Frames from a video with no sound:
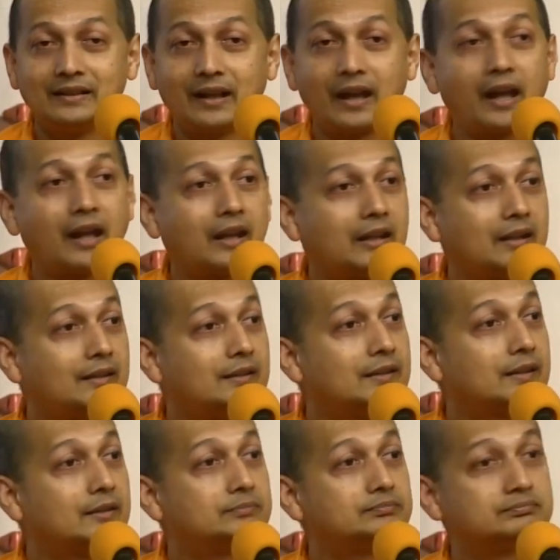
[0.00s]

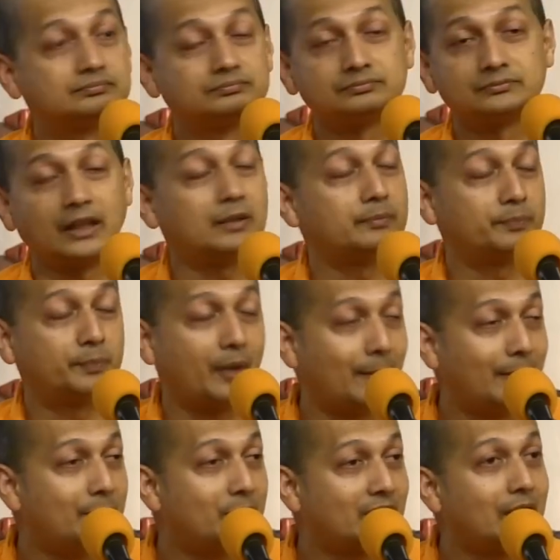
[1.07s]
And then
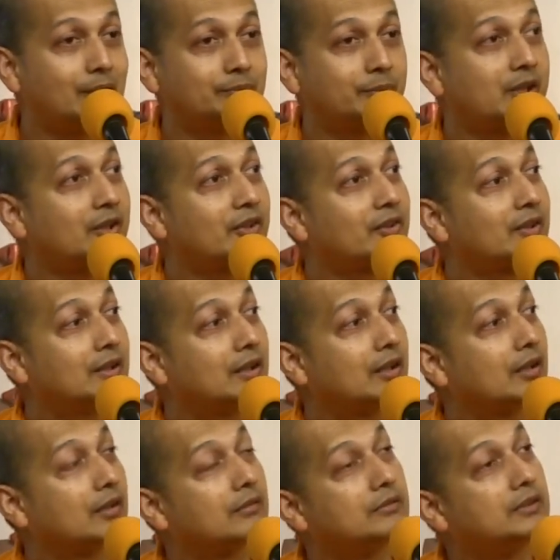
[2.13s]
problems come because
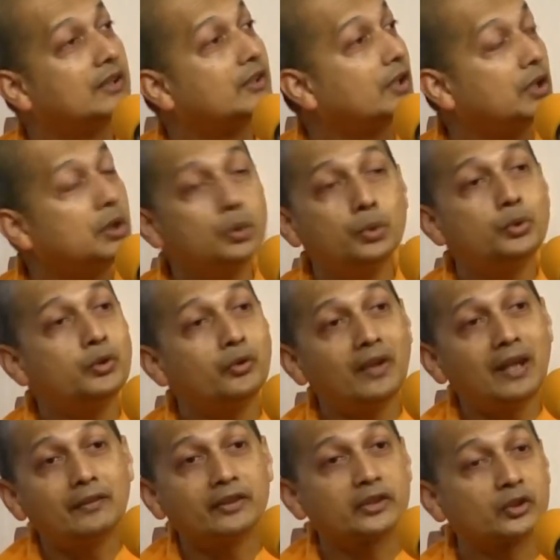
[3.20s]
this huge
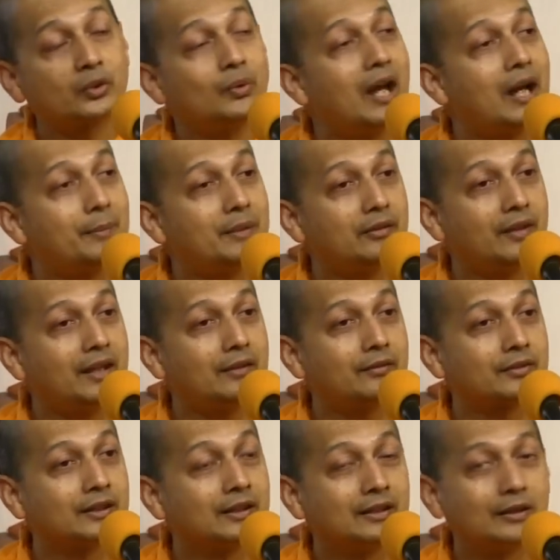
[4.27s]
wave, a tsunami
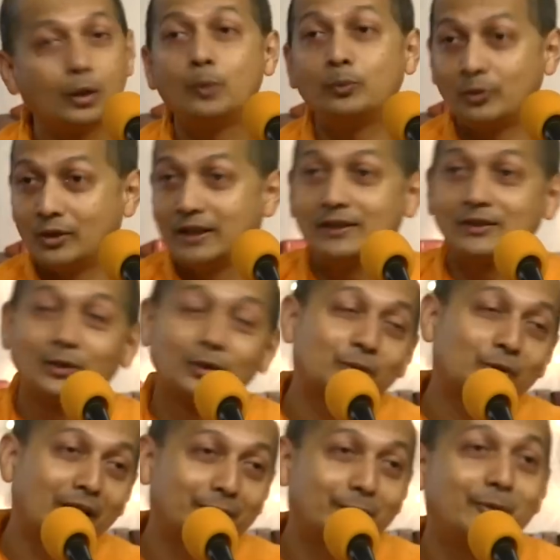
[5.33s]
wave, hopefully there's no
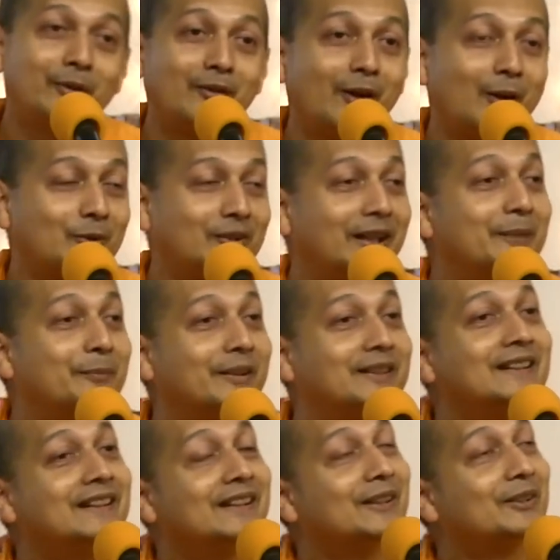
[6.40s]
tsunami wave out there, but
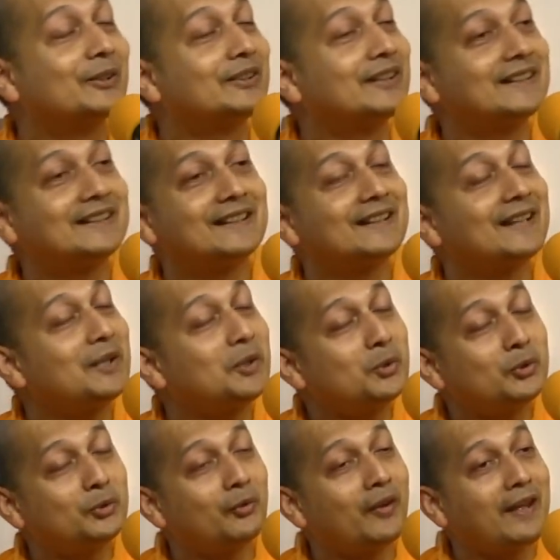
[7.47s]
so there's this
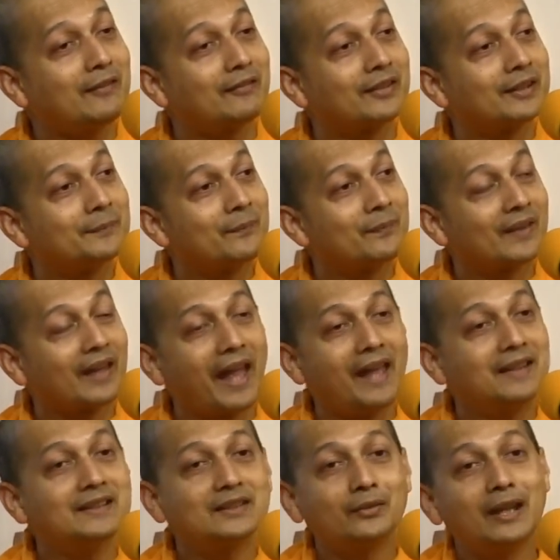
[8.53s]
huge wave.
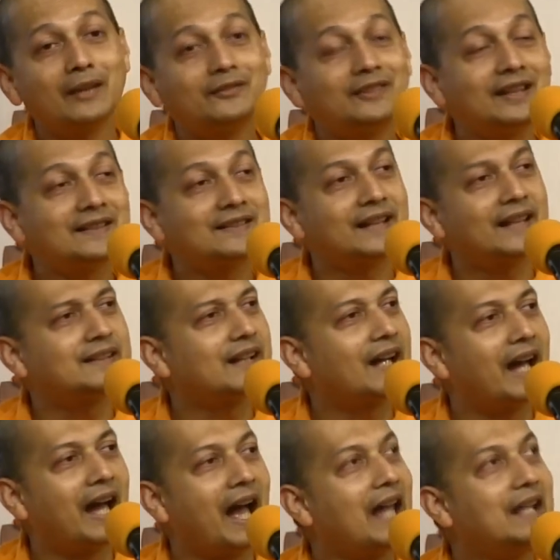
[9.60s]
And this wave thinks that
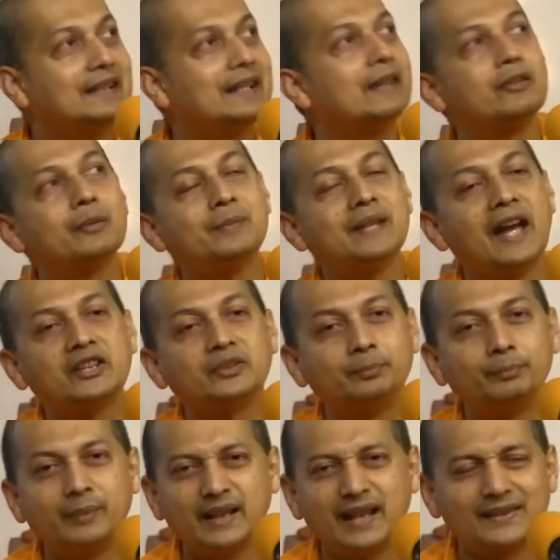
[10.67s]
I'll never be as
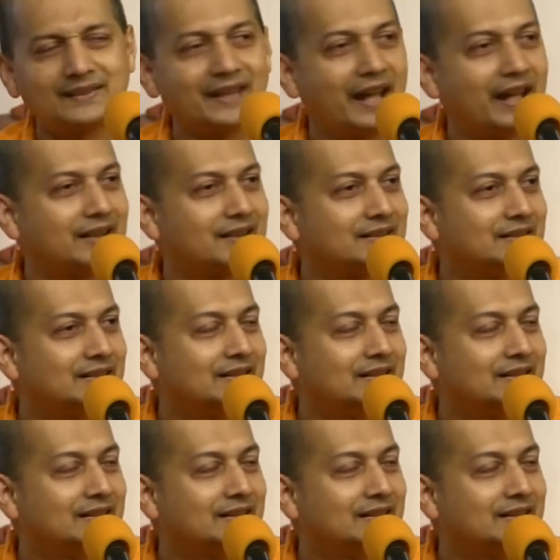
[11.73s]
big as that.